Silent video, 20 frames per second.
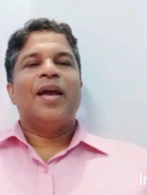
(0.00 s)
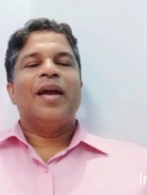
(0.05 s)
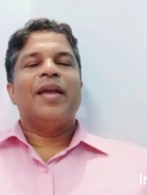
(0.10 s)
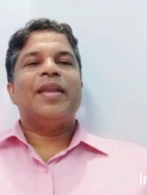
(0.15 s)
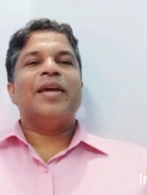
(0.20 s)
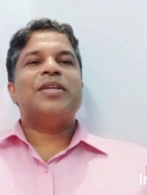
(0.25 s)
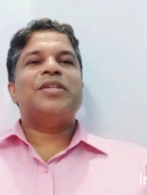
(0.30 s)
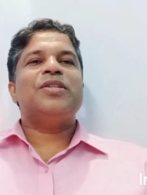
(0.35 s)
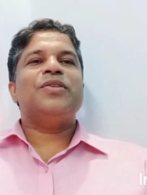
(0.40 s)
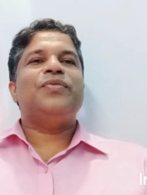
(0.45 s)

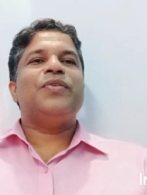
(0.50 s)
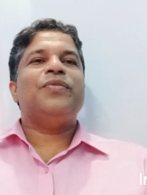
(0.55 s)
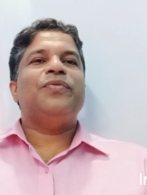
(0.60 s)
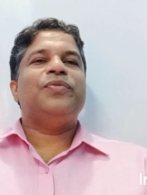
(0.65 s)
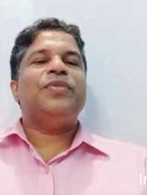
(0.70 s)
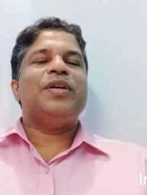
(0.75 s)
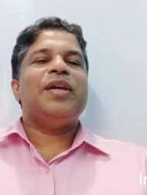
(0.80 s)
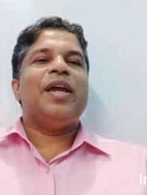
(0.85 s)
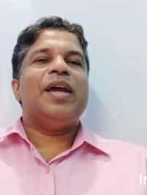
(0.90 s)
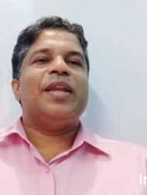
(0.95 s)
Next, fifth
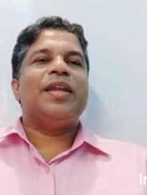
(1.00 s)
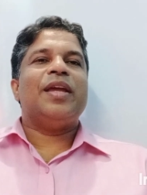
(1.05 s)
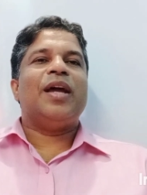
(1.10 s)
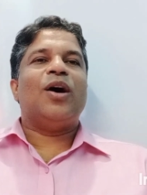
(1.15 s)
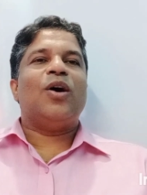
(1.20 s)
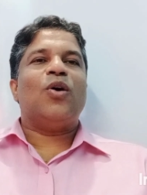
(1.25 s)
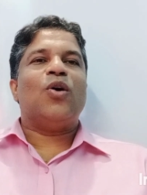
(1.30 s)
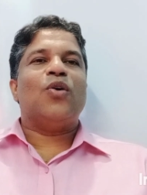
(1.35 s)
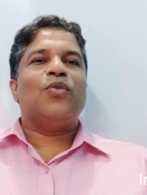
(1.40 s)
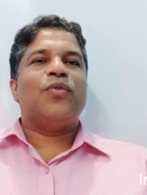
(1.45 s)
area
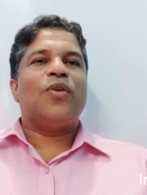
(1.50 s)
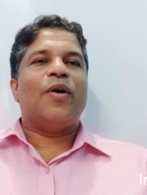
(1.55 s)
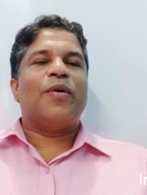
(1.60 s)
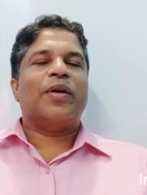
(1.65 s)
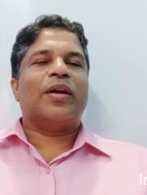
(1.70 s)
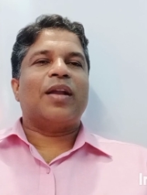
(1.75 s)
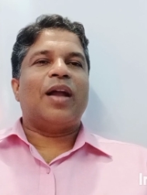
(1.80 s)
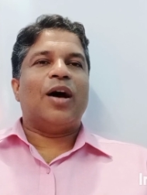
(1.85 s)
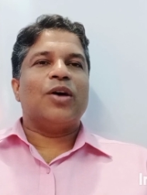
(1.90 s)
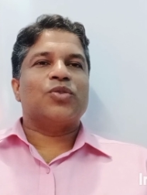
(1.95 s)
of
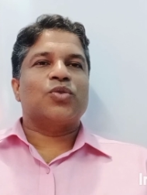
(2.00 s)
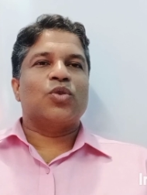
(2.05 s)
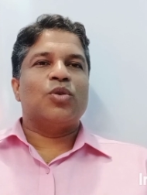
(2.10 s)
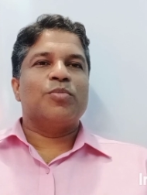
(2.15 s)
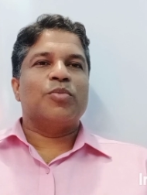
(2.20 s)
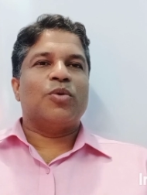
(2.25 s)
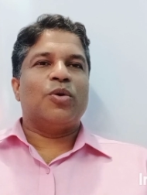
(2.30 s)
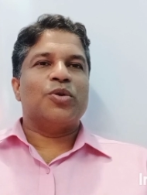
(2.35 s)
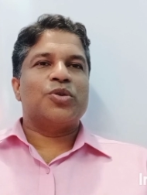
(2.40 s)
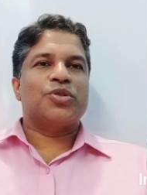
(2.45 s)
our classroom
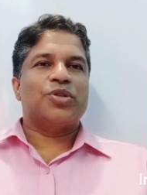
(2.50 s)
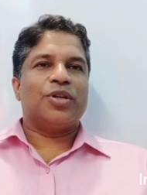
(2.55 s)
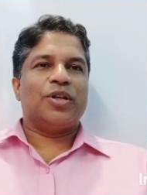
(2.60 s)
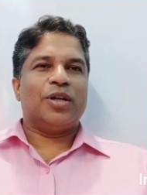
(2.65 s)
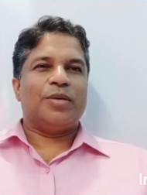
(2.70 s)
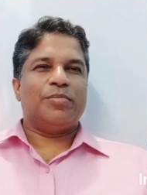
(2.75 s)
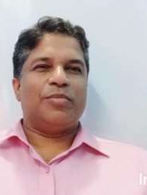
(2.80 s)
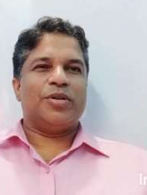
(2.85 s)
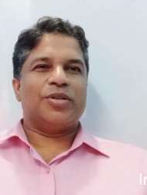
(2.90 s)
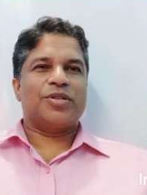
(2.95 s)
course
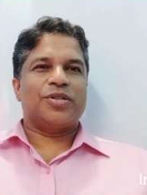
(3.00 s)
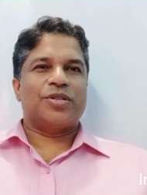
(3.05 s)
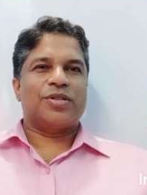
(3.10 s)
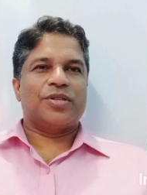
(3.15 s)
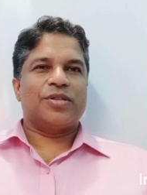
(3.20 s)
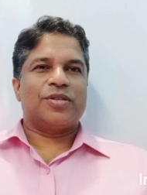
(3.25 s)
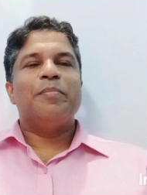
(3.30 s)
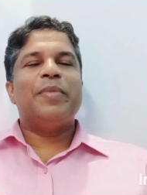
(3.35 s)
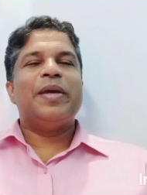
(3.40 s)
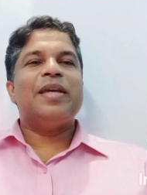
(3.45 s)

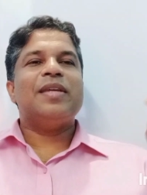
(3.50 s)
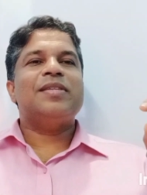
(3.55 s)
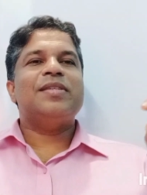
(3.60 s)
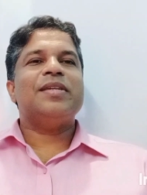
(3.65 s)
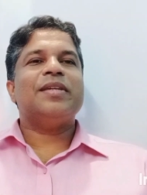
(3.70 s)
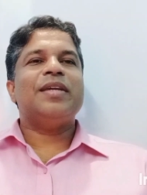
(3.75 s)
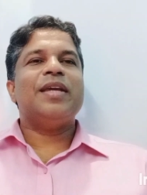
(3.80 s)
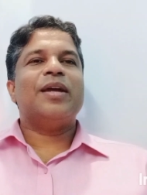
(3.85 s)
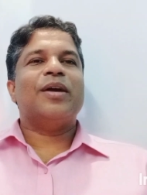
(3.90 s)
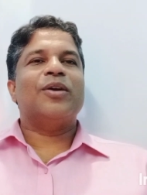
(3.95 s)
syllabus,
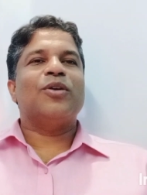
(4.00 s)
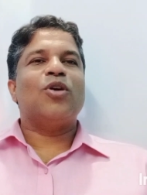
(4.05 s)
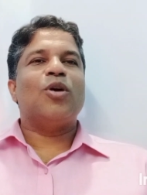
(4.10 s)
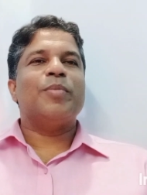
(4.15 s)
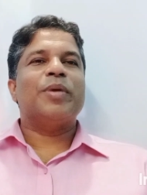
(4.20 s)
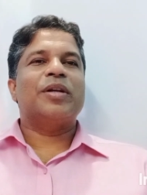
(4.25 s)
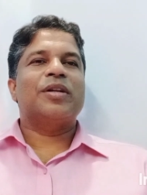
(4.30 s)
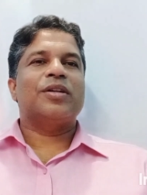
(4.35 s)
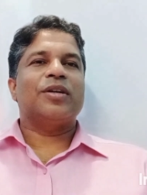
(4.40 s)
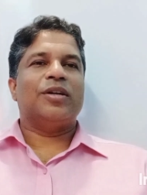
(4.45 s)
basic
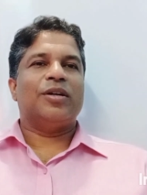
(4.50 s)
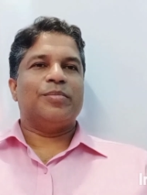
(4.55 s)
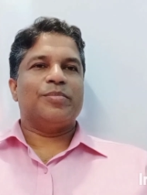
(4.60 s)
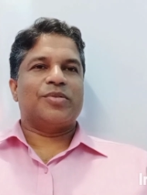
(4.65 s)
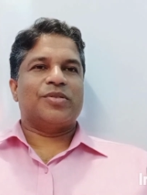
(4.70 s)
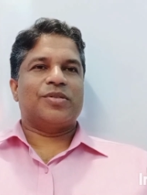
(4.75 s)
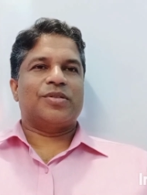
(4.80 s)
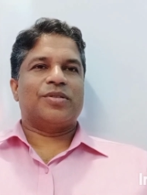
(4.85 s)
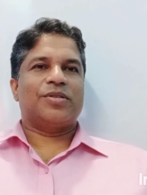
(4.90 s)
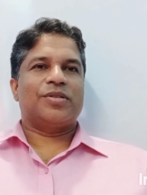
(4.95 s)
economic
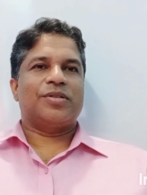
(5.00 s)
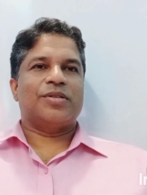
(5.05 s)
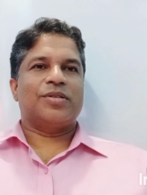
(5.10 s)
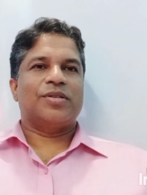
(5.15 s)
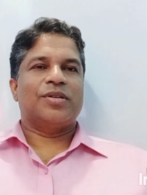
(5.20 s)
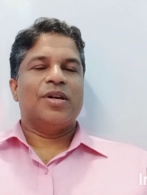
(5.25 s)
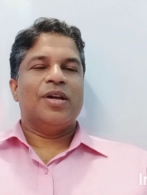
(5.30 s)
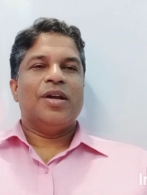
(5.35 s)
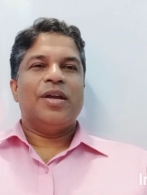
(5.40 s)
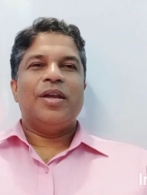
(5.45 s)
terms.